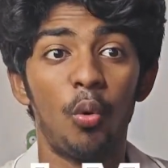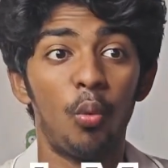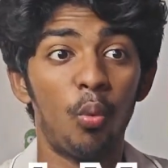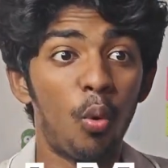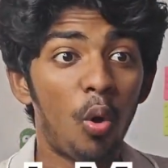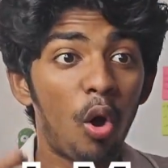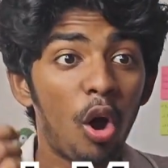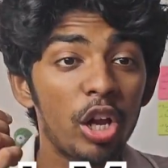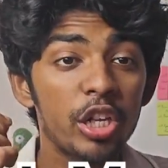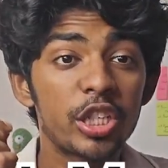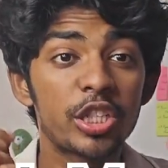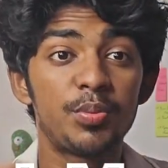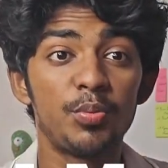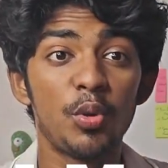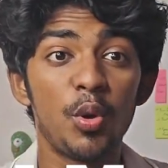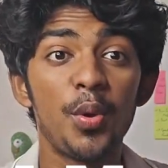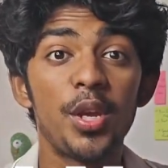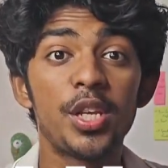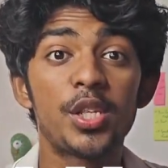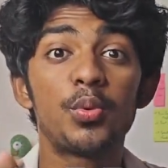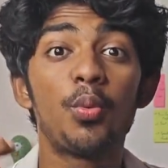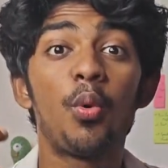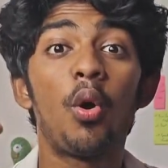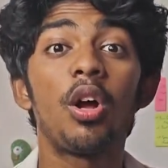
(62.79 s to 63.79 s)
Watch
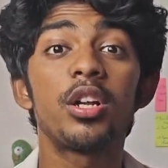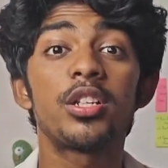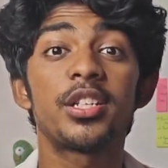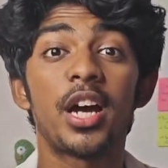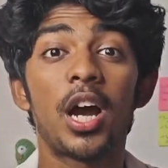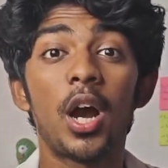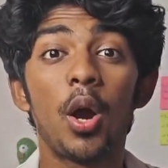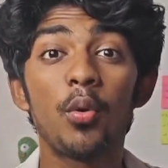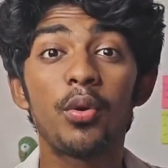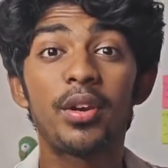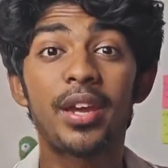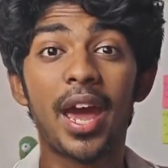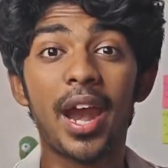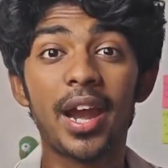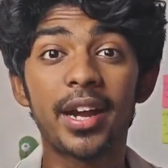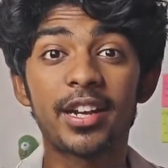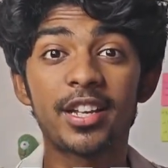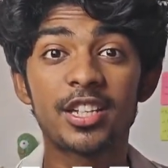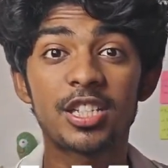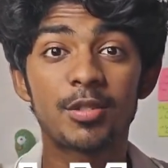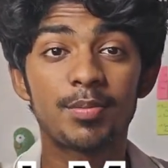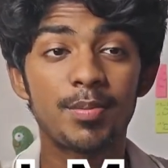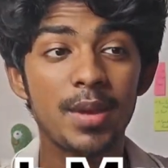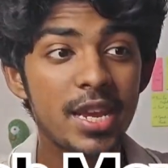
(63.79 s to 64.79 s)
movies, watch how
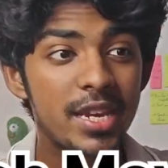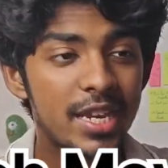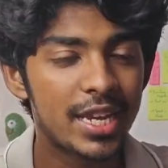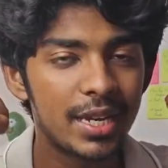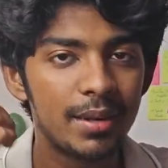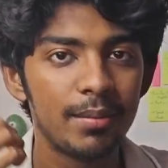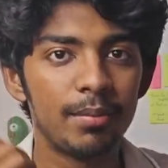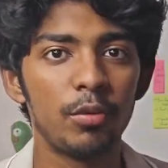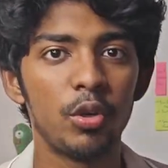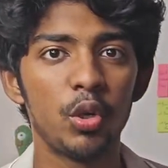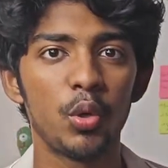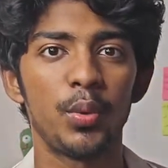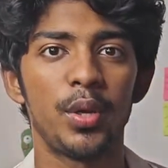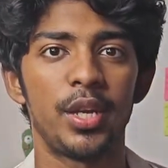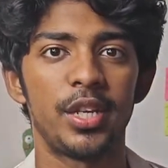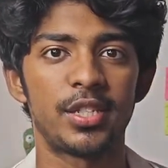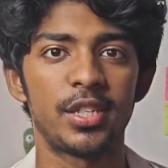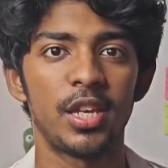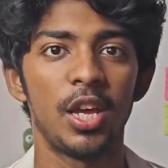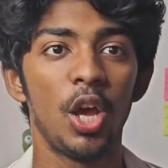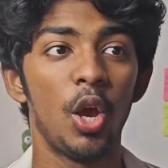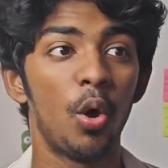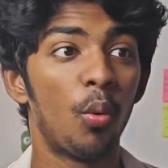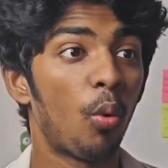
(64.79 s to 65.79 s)
characters speak in
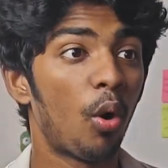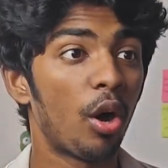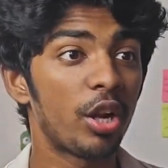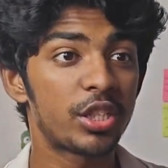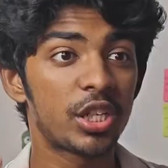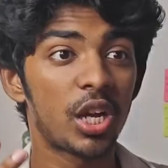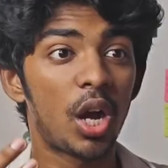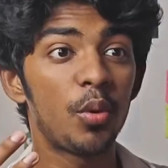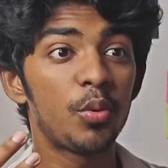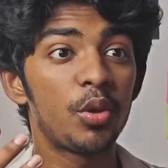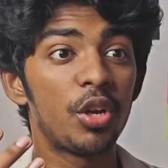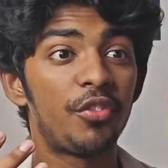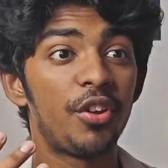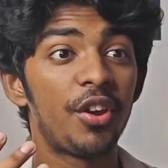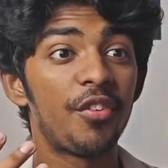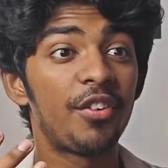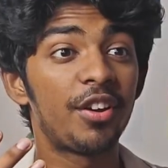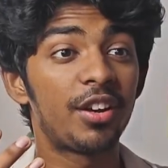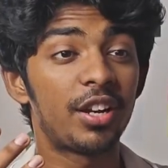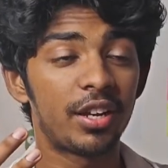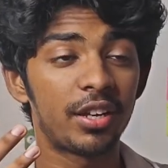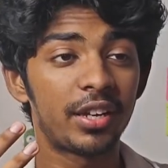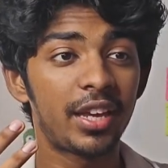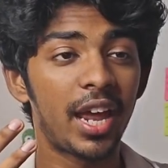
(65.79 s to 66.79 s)
movies. Watch how your
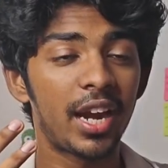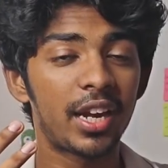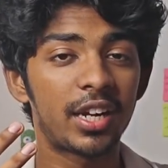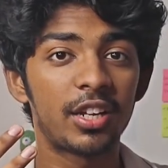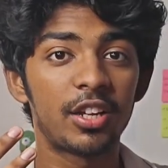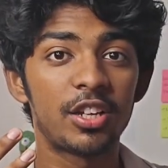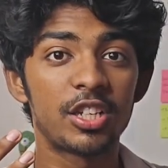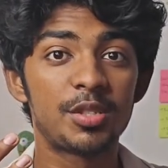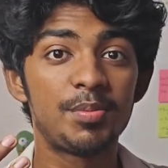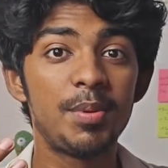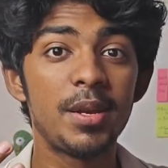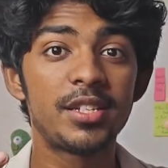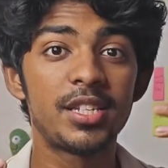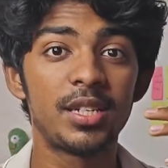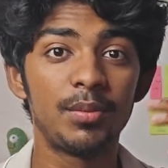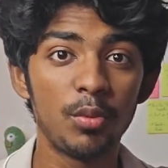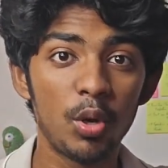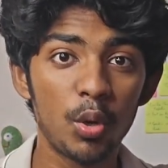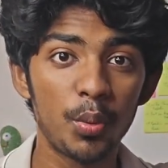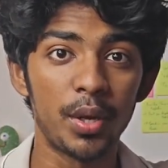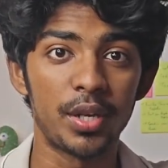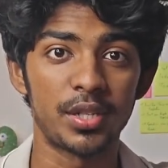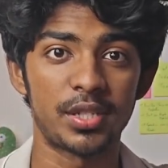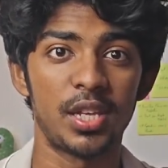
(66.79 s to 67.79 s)
favorite character speaks
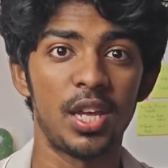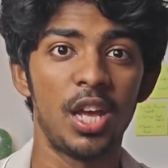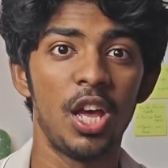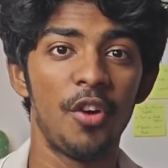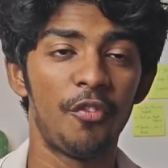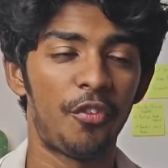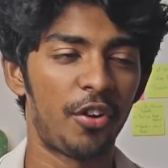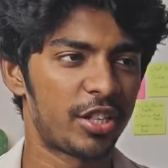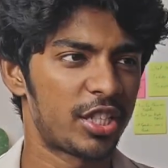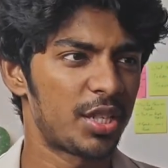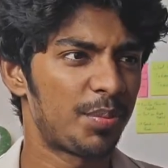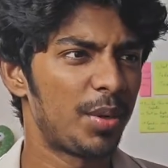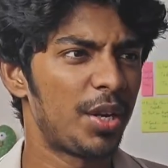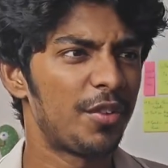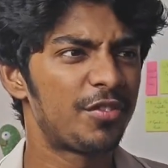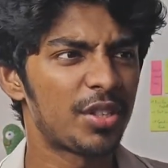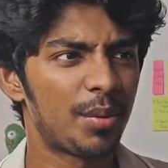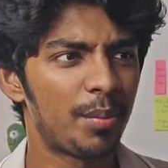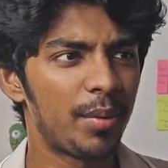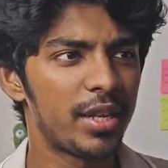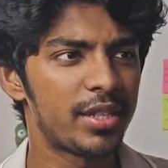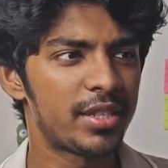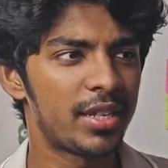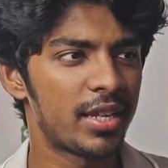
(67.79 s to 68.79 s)
in movies. For example,
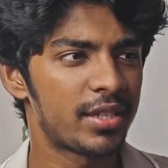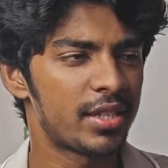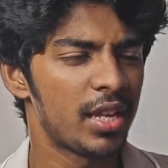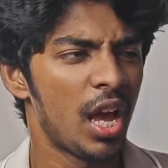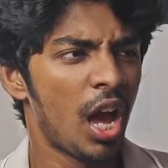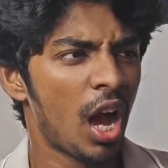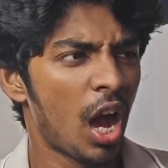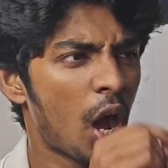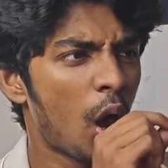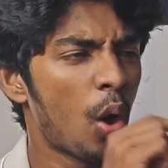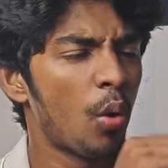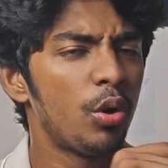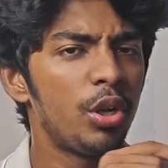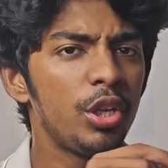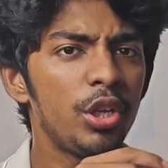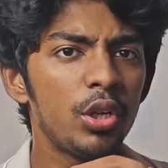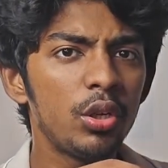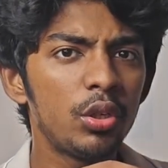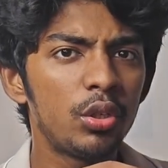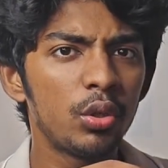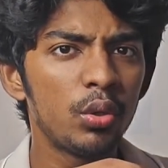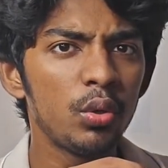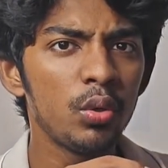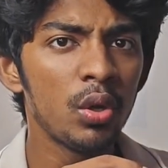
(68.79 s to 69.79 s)
if somebody says, "How do
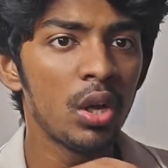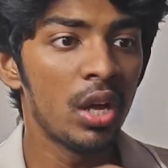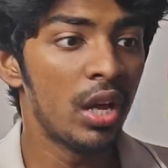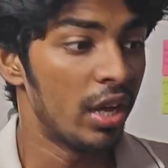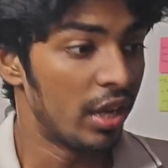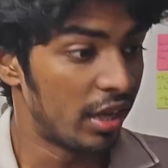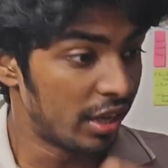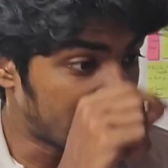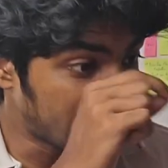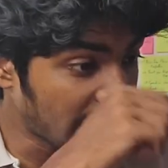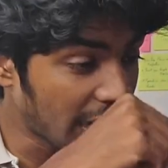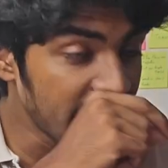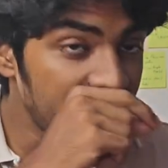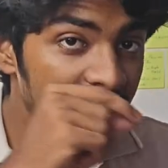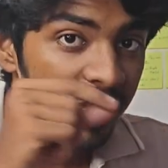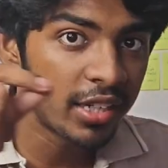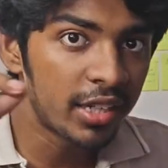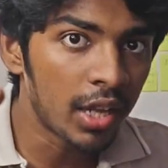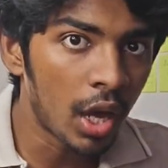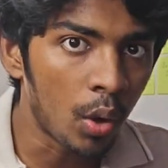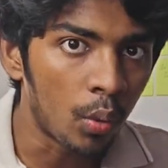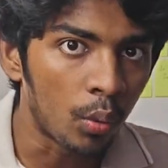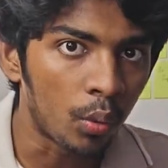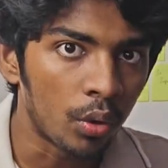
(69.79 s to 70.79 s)
you do?" Write
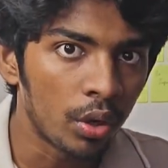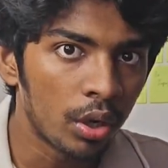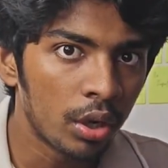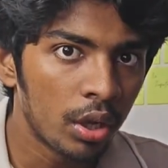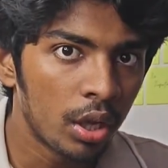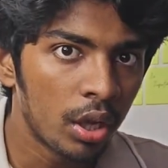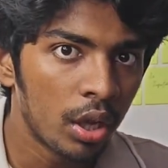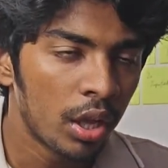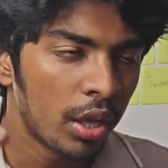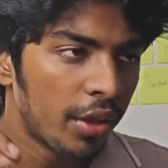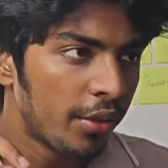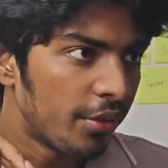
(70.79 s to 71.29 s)
it down.